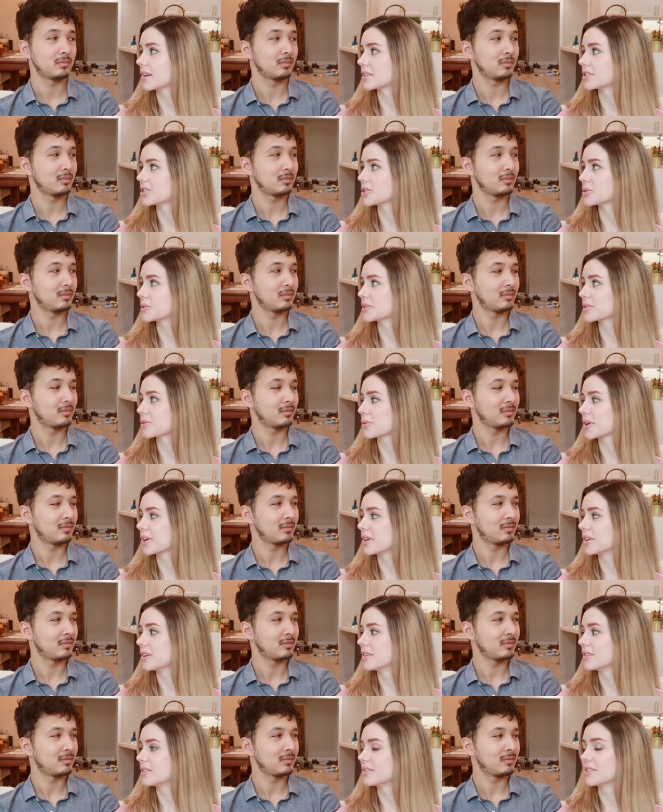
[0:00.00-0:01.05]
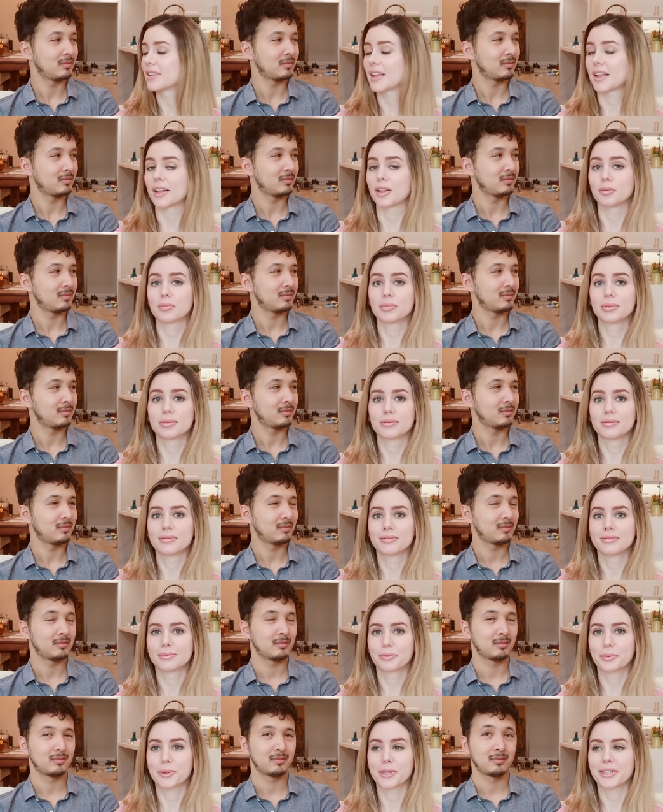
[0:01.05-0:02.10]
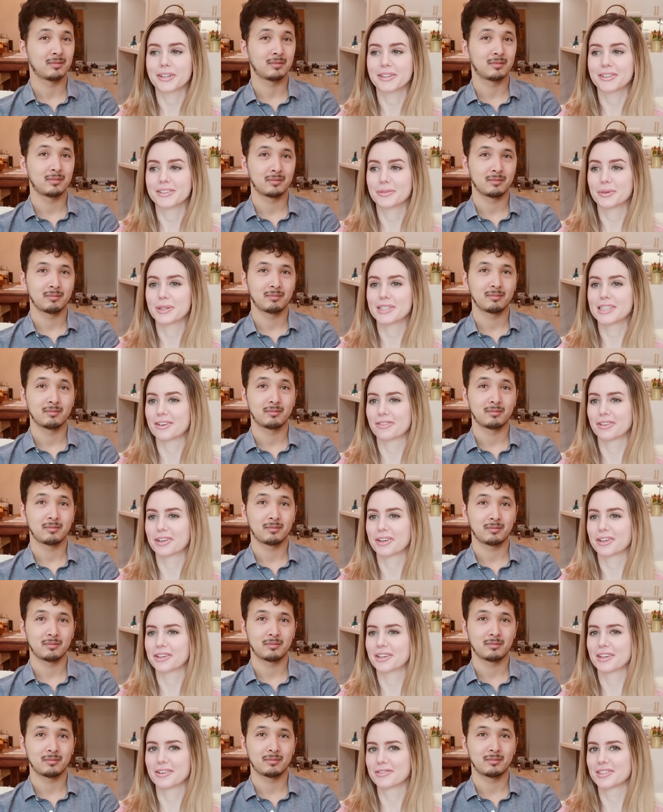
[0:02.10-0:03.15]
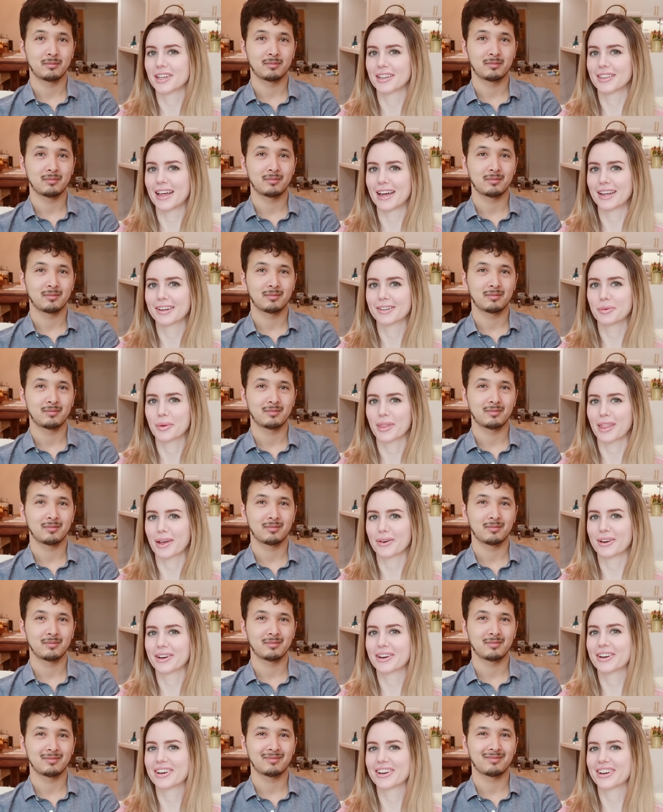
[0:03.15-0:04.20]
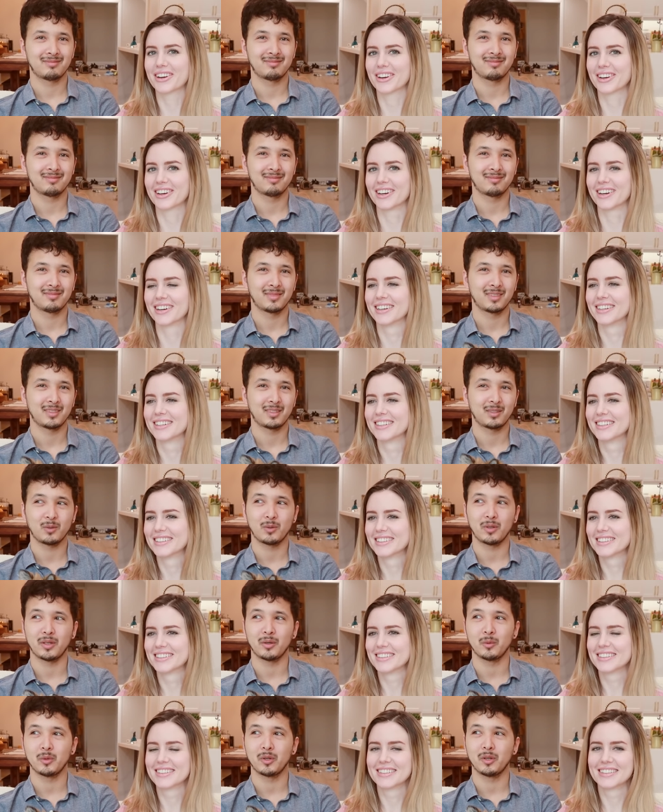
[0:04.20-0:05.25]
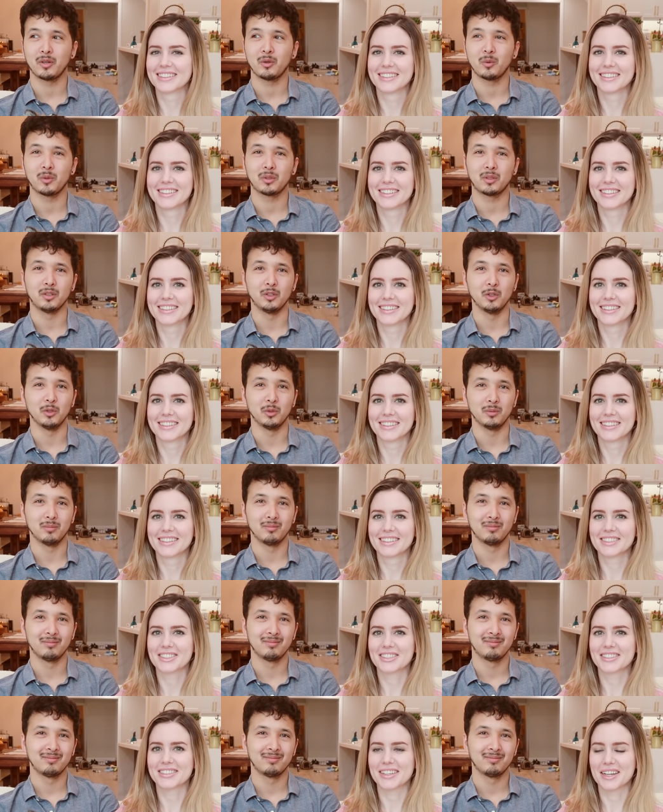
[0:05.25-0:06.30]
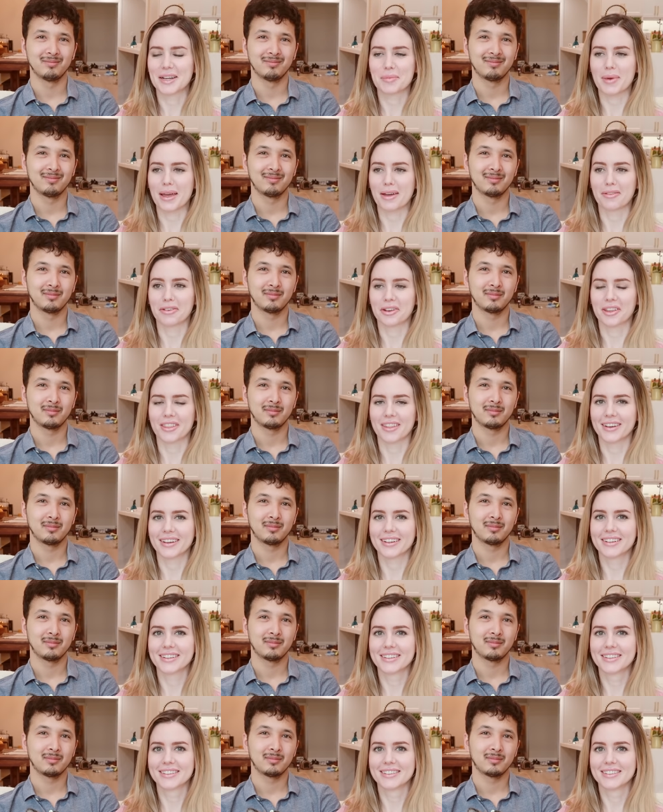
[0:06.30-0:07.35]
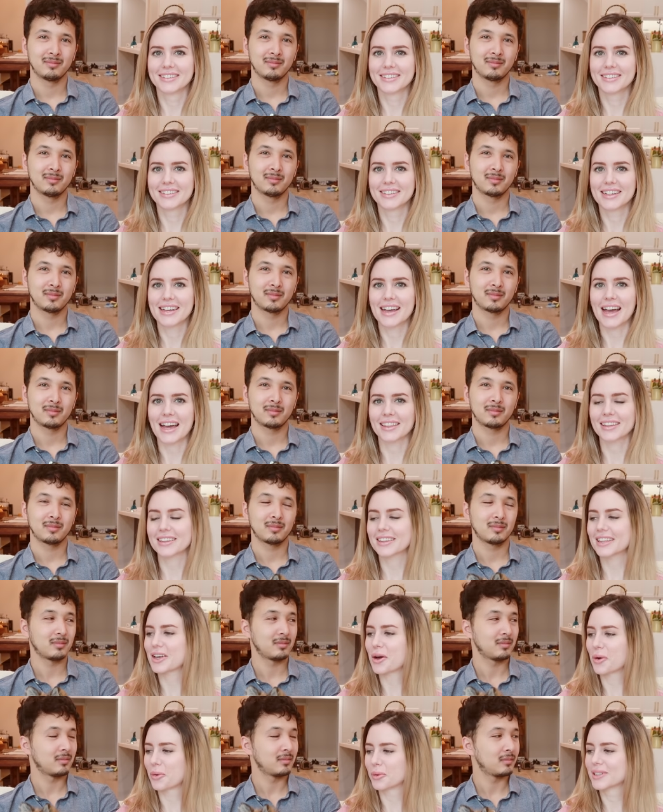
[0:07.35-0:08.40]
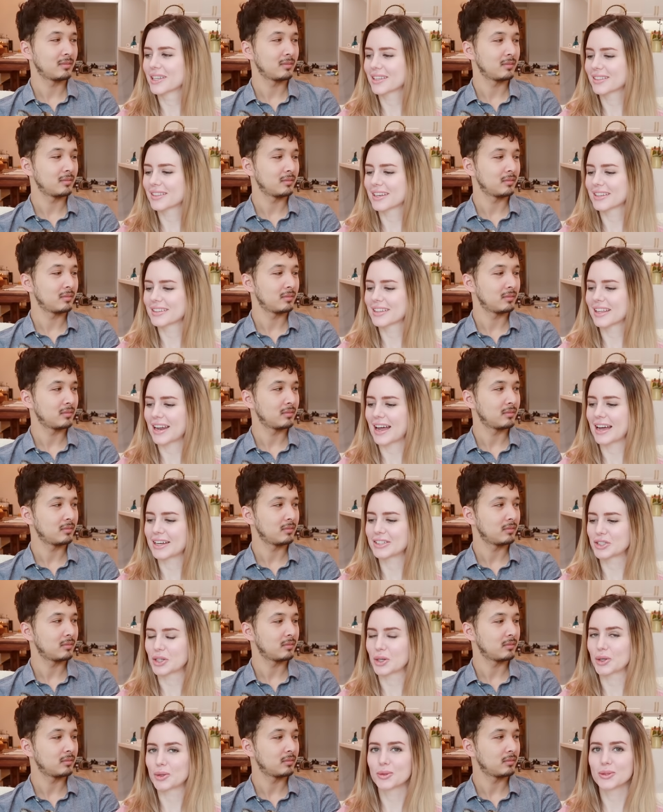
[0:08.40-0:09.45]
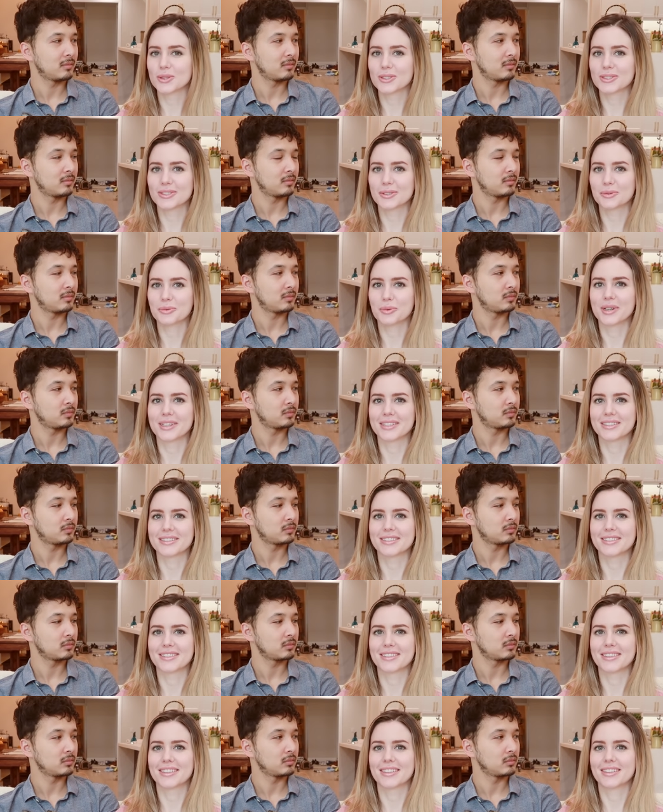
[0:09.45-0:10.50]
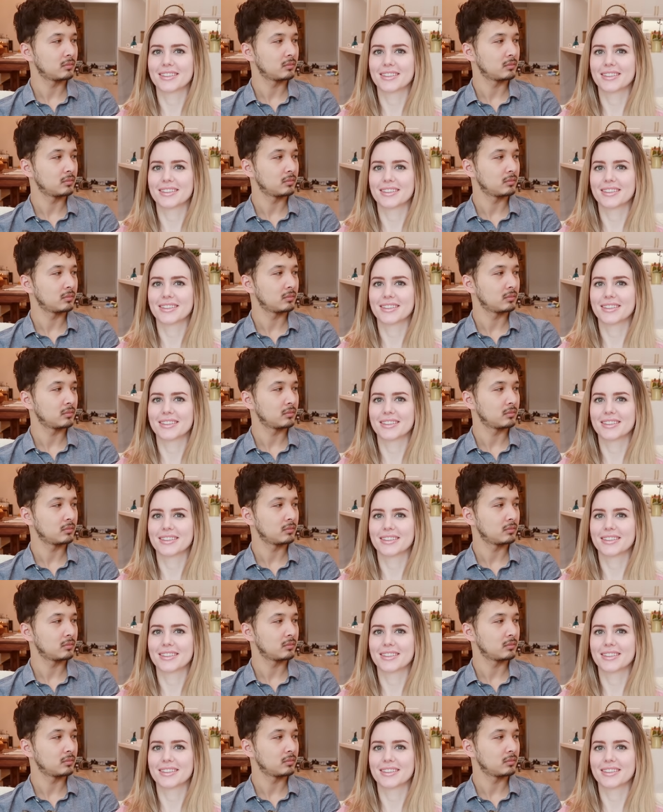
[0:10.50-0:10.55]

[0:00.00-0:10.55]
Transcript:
Speaker 1: Yeah, she was a real help. We couldn't, we definitely couldn't have done that without her.
Speaker 2: Well, I wouldn't know what to do.
Speaker 1: She set up everything. I think the only thing that I chose was